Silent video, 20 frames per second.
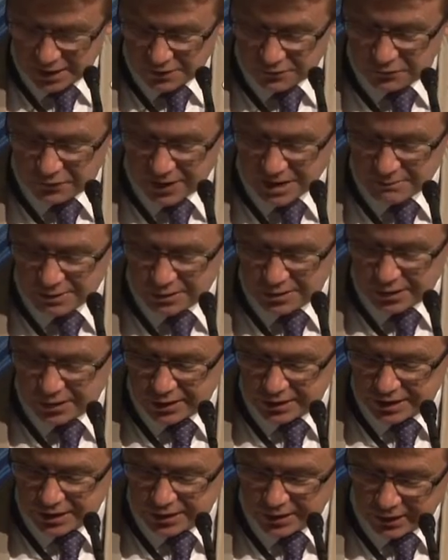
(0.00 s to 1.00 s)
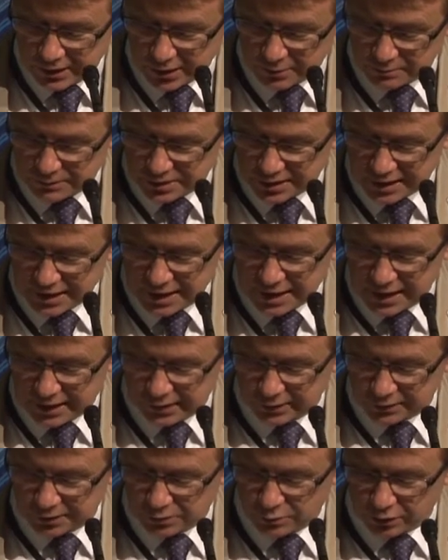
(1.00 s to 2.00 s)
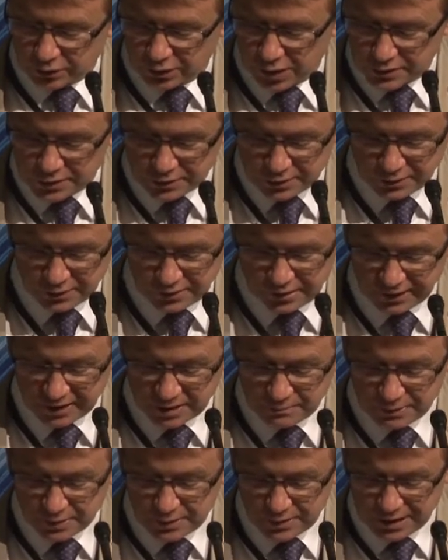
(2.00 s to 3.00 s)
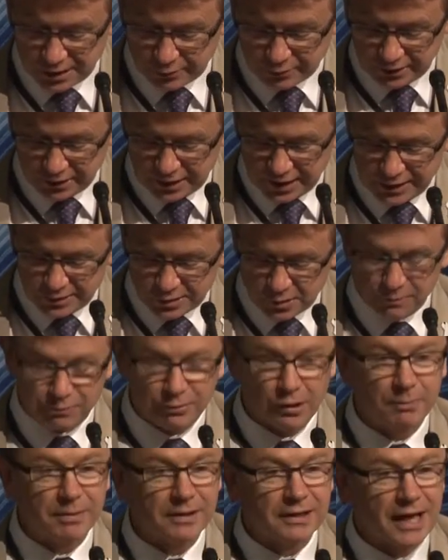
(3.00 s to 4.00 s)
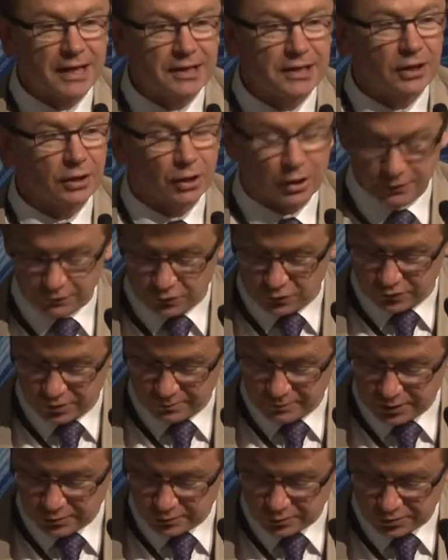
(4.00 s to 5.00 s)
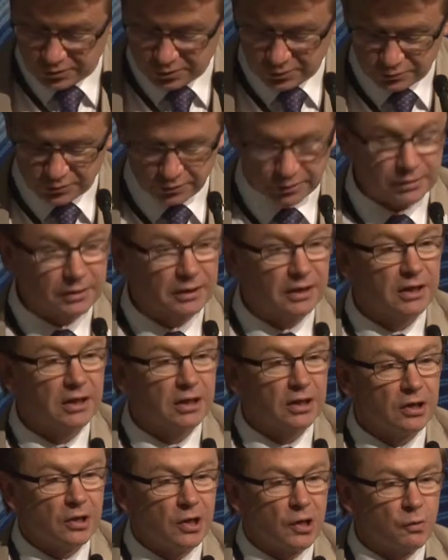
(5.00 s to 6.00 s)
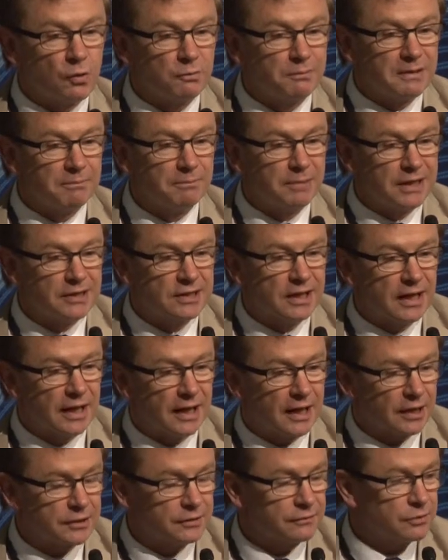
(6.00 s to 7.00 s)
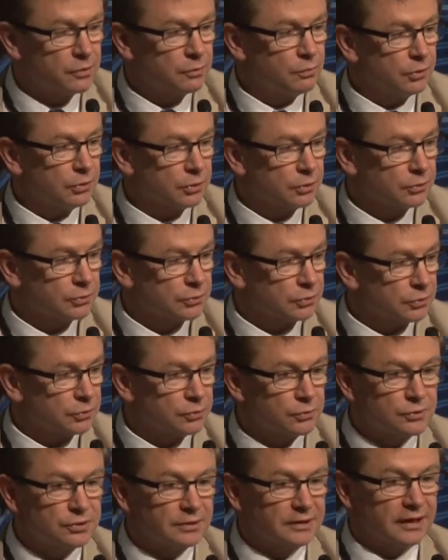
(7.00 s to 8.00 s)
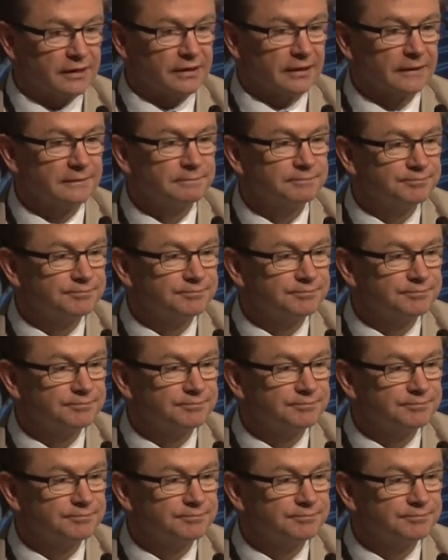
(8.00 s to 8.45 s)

Free maternity homes, he held, were not a good thing because they would lead to propagating a lot of criminal children who would be better out of the world altogether.